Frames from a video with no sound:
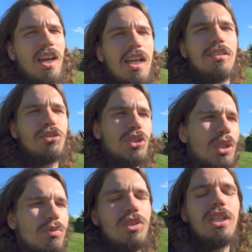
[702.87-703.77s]
And it's
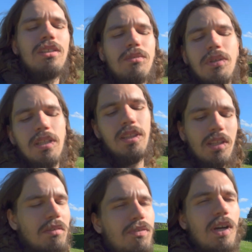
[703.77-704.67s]
so chill, you can
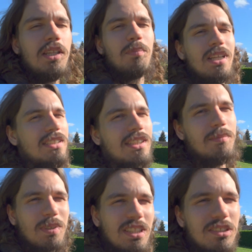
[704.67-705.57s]
never find a place in
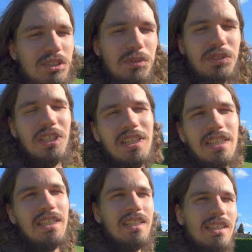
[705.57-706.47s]
Denmark that's so chill.
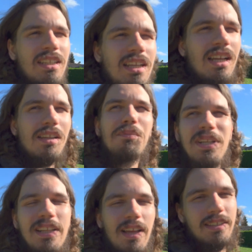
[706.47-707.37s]
And I
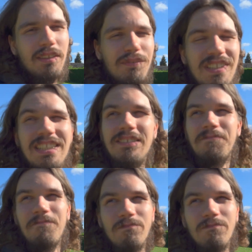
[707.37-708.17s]
really like that feeling.